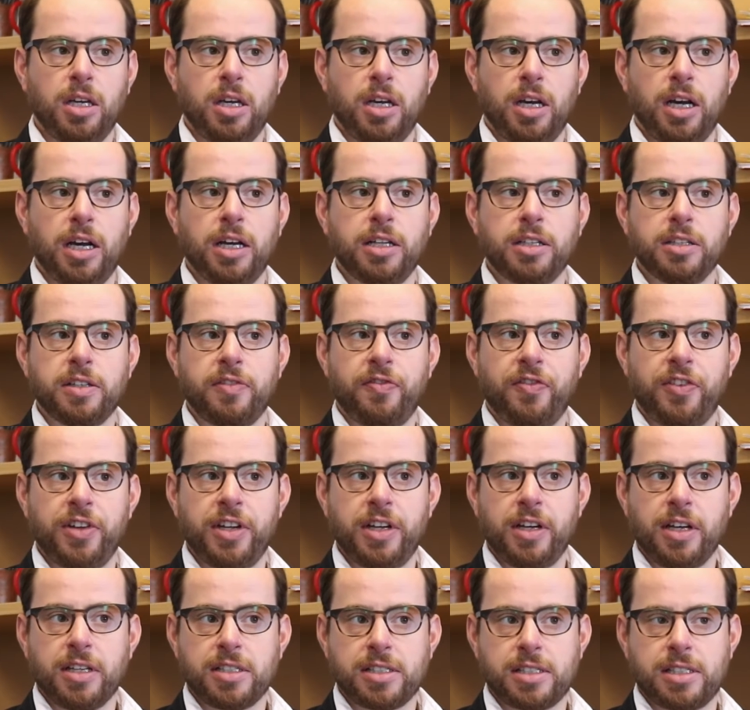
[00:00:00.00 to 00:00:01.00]
And for
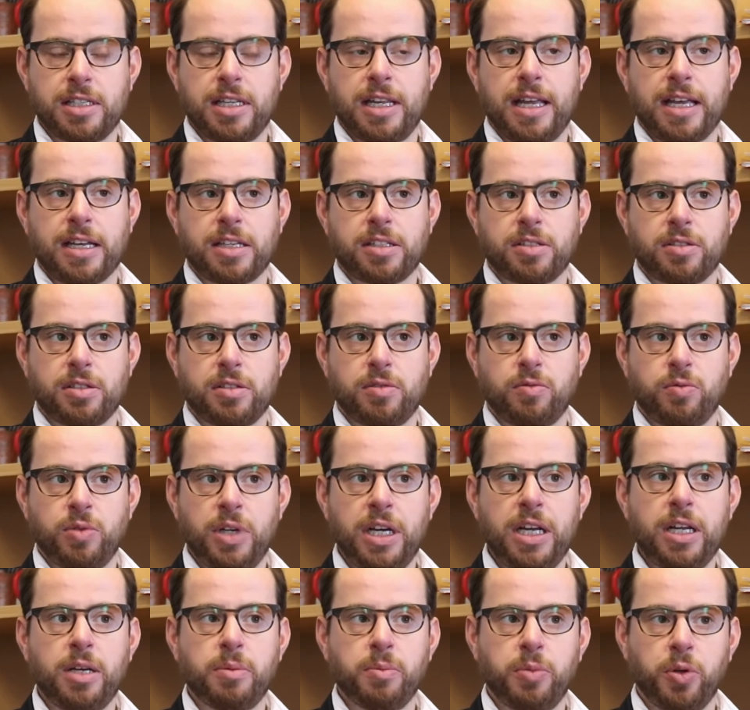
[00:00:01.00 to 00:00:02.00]
us, the next
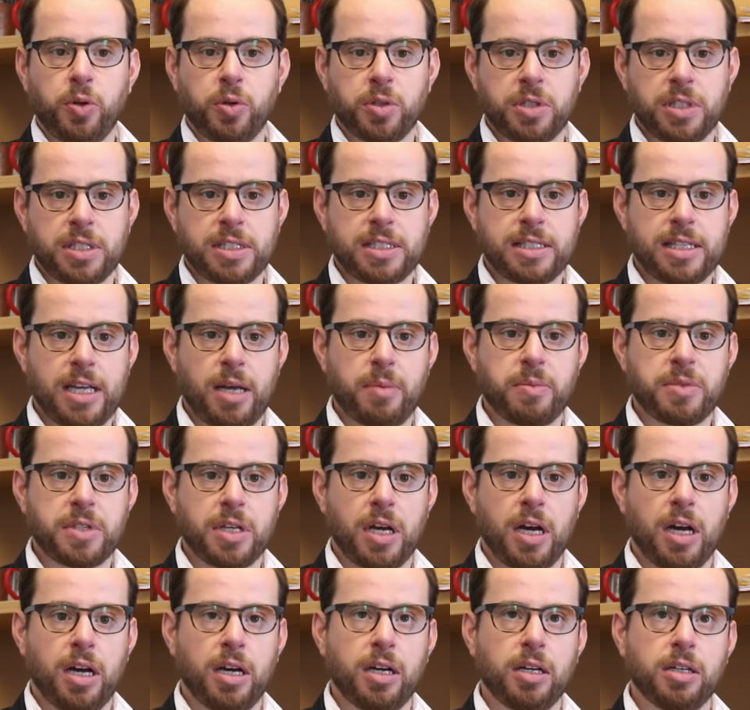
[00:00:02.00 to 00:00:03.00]
really important steps
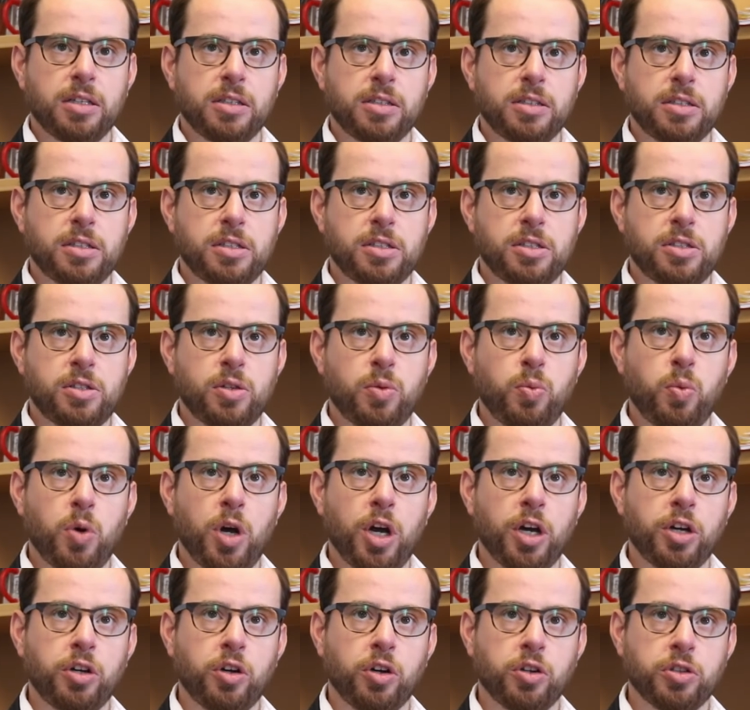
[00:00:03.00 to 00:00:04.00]
are to
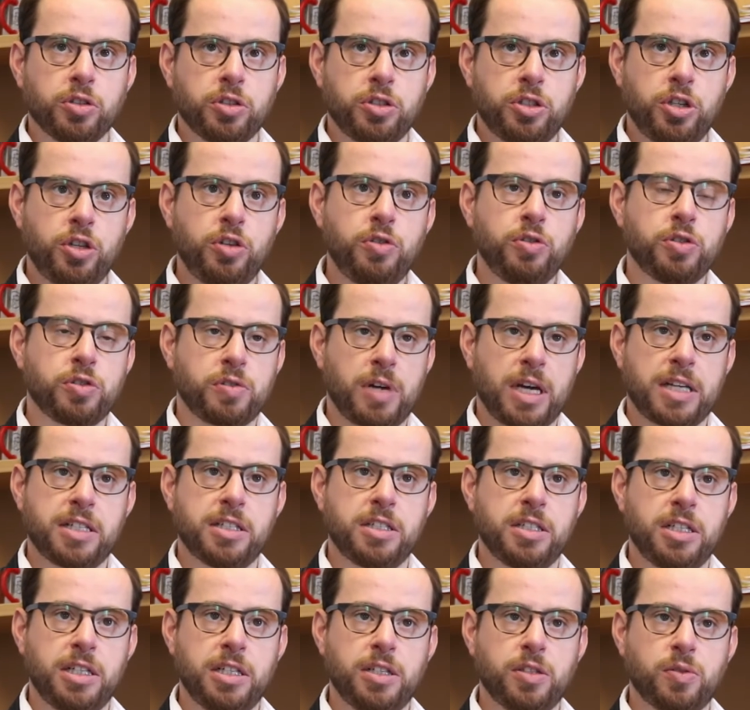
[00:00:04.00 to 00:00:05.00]
work on two
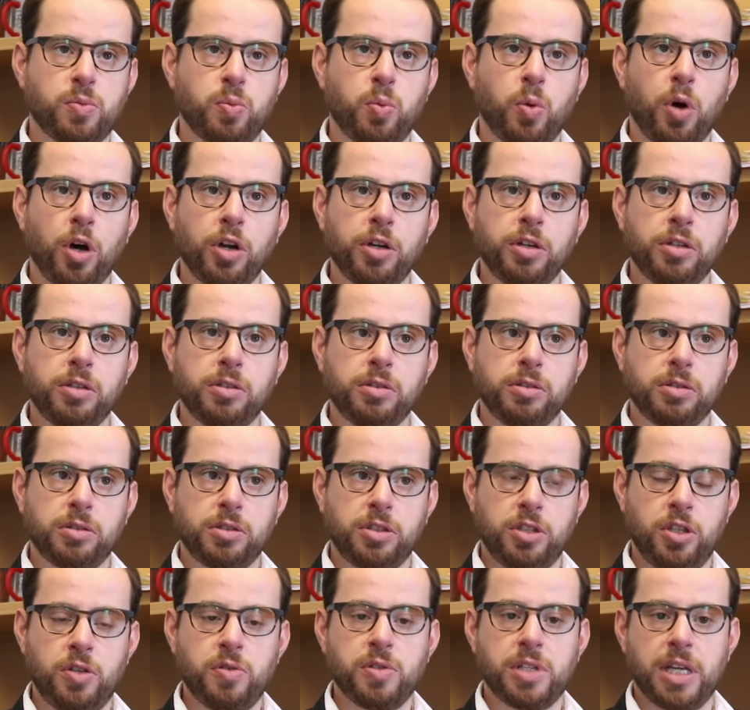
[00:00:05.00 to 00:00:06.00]
strategies. One,
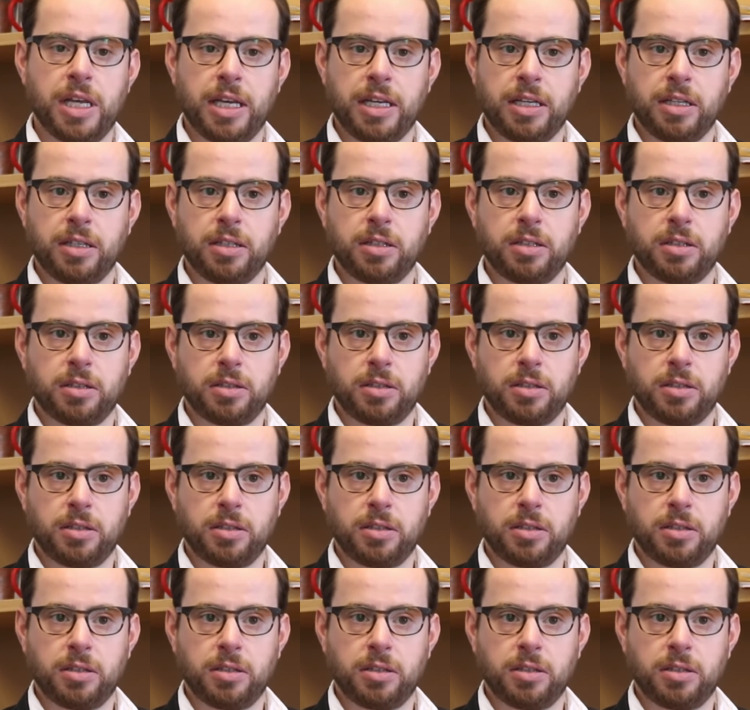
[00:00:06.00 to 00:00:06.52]
using